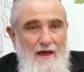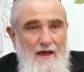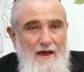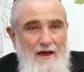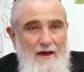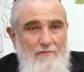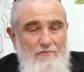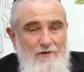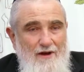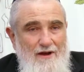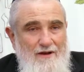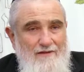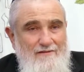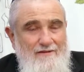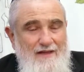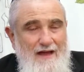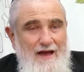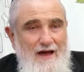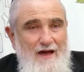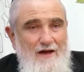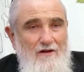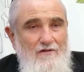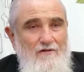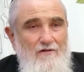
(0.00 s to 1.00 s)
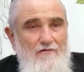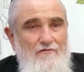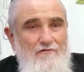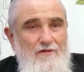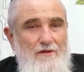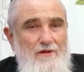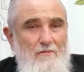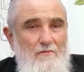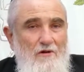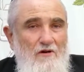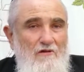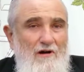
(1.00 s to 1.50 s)
he brings down
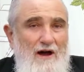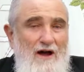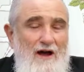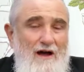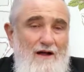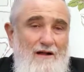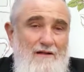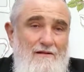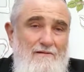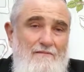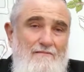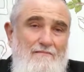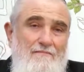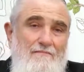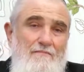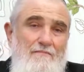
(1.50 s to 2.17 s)
from the morale.